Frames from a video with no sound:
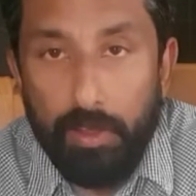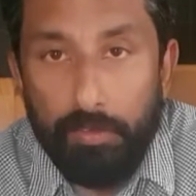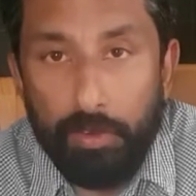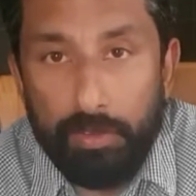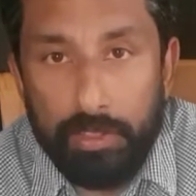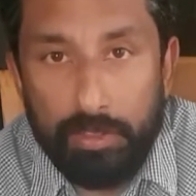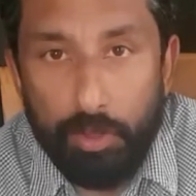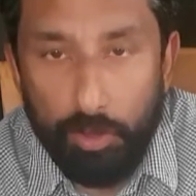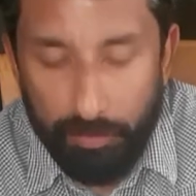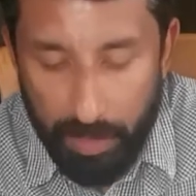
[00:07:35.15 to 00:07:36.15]
For this,
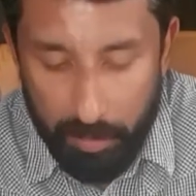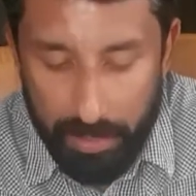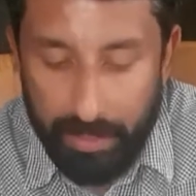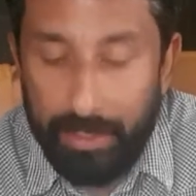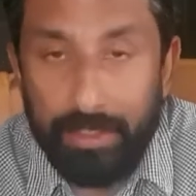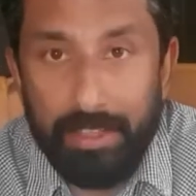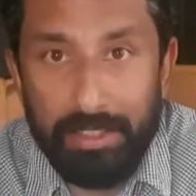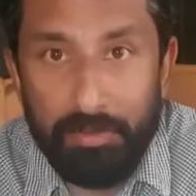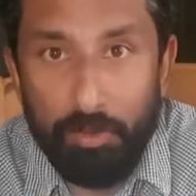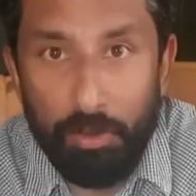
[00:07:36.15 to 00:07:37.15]
whole family can get
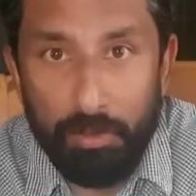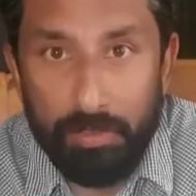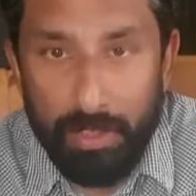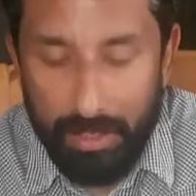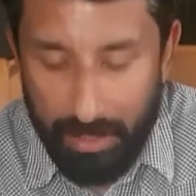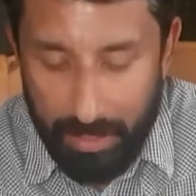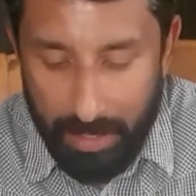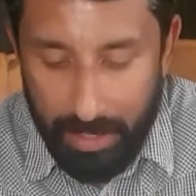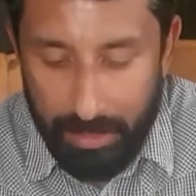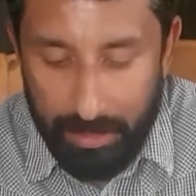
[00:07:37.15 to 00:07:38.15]
involved,
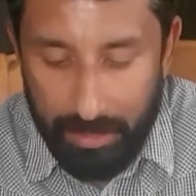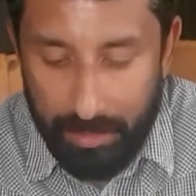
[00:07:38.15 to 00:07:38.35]
and